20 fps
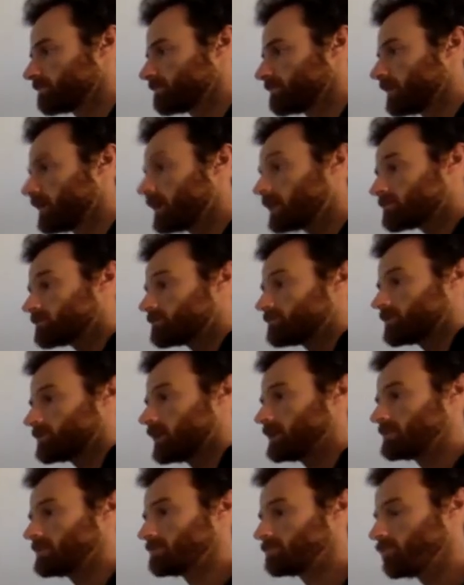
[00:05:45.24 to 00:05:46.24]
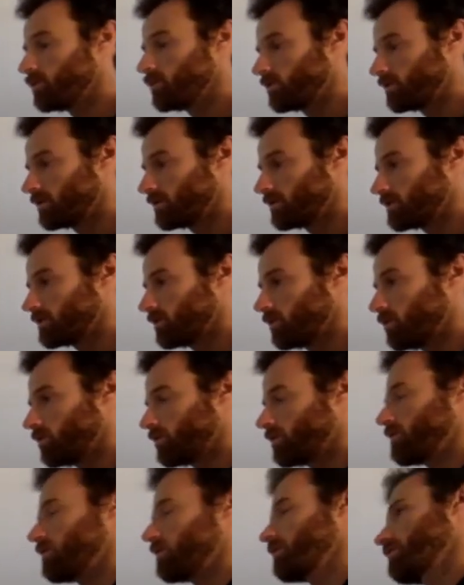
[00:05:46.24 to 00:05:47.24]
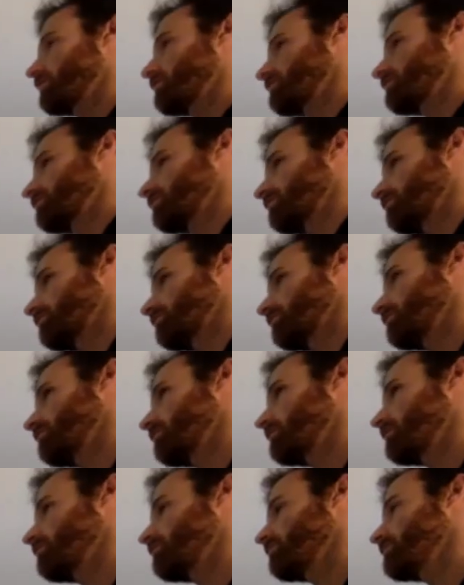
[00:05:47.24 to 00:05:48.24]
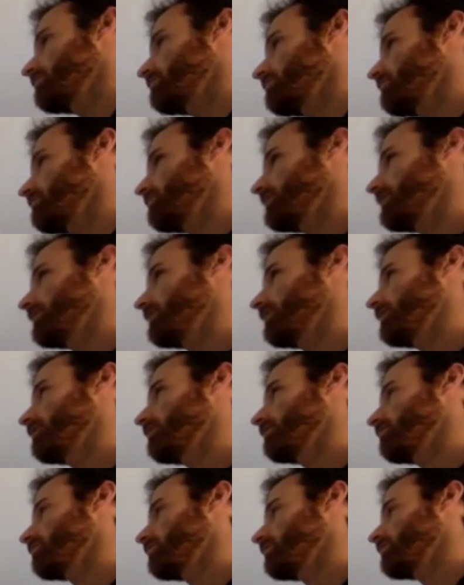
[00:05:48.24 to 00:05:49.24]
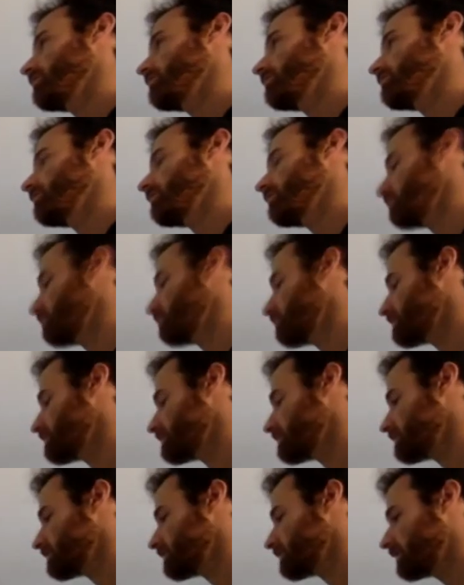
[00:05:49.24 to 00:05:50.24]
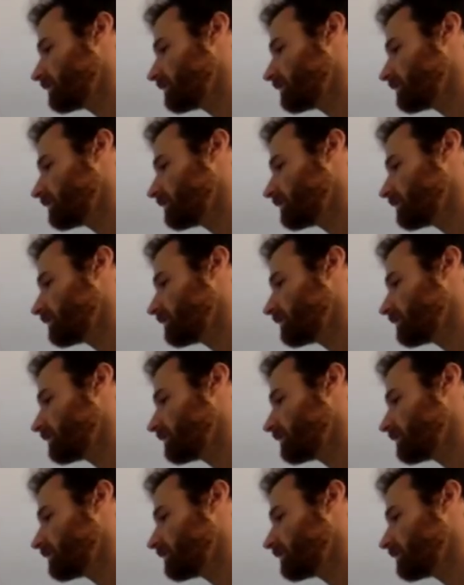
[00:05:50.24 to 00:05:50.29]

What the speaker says: exercise more, or what would be another one, or another reason?